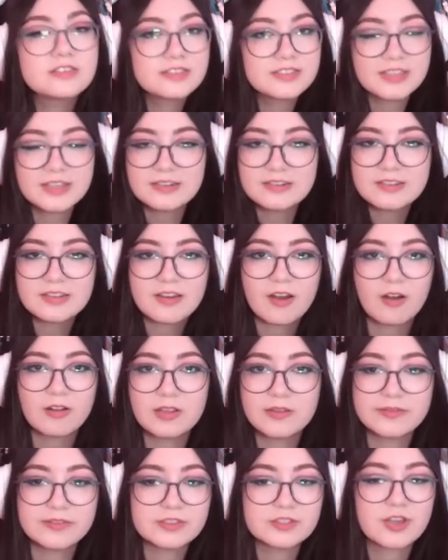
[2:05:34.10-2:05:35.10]
to send
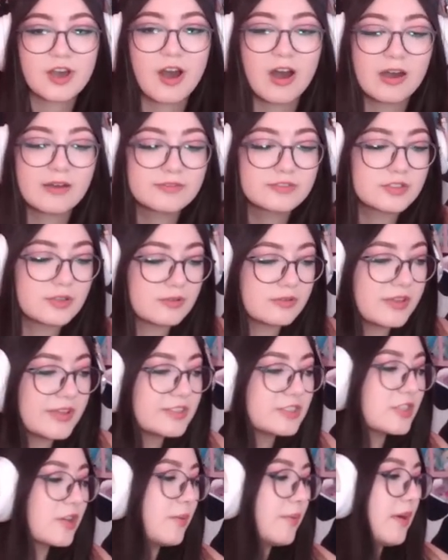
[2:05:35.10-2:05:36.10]
all of us off. So
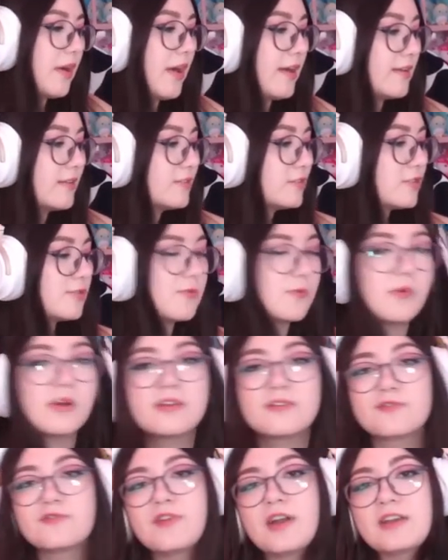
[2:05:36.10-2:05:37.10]
let's go ahead and do
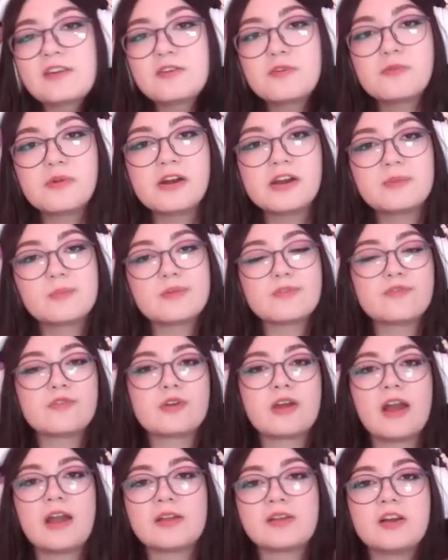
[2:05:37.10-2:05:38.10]
one final one
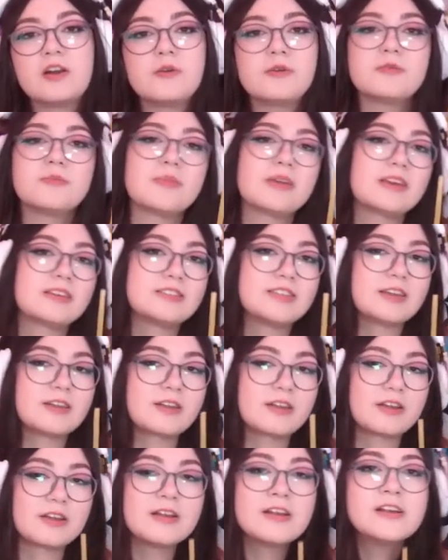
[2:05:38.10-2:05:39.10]
before I go and make
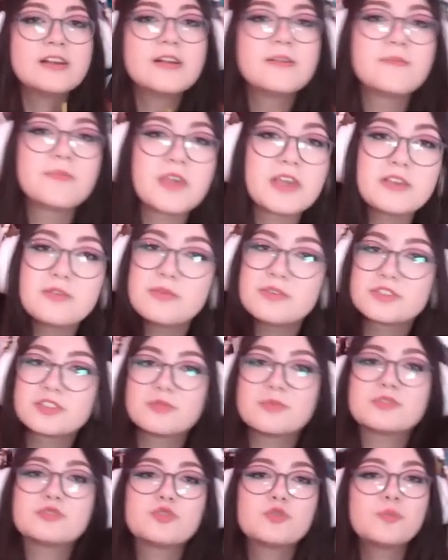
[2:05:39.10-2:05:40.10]
dinner. Thank you
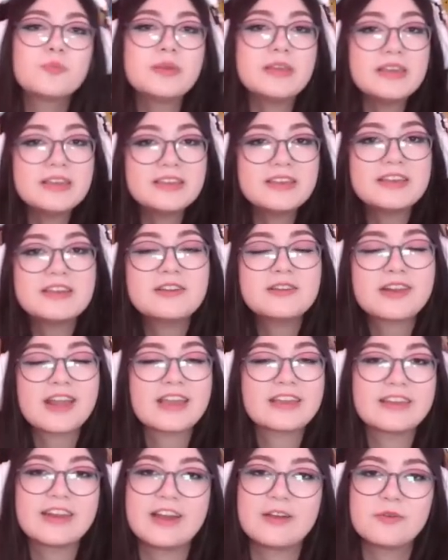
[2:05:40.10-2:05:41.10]
all so much for being here
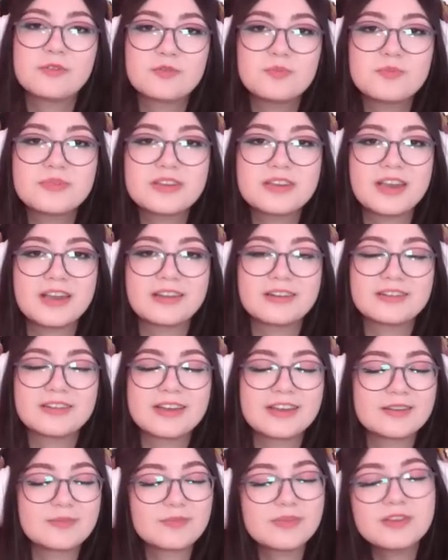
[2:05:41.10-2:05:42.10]
and hanging out with me
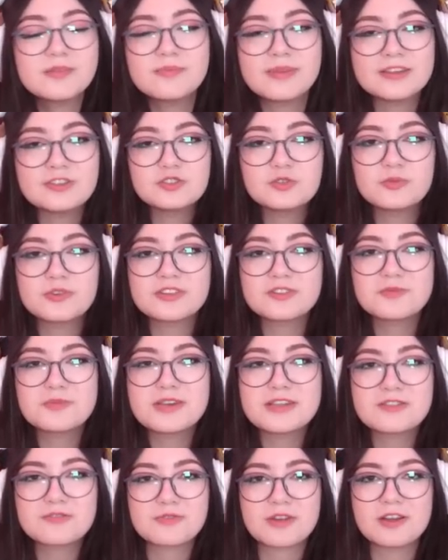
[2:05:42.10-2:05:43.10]
and, and being patient
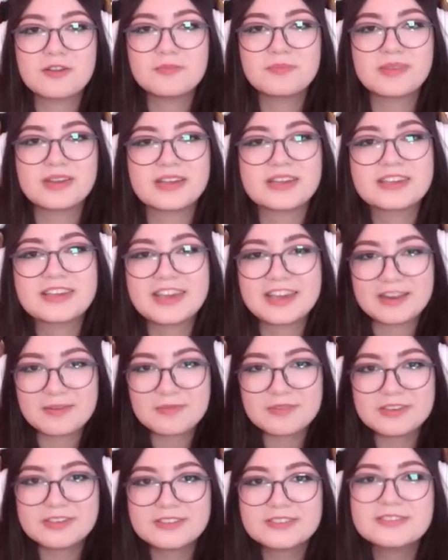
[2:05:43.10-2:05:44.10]
with me throughout my
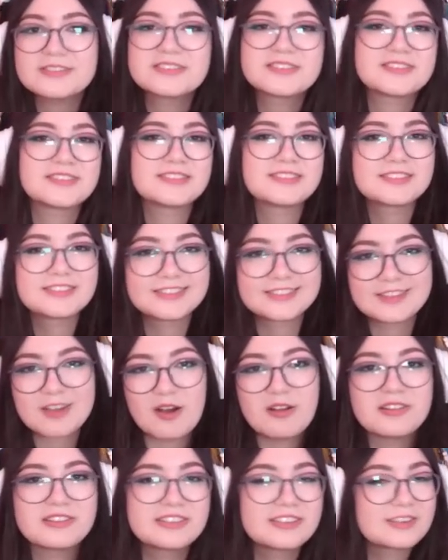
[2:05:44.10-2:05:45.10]
camera
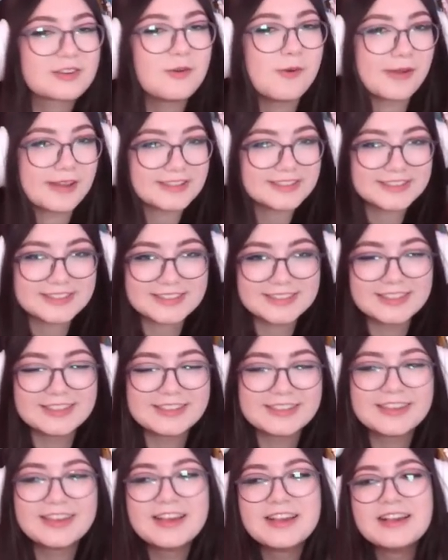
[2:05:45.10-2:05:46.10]
calling it
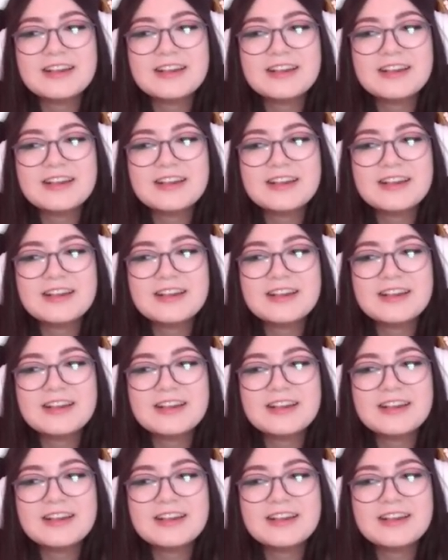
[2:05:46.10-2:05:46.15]
quits.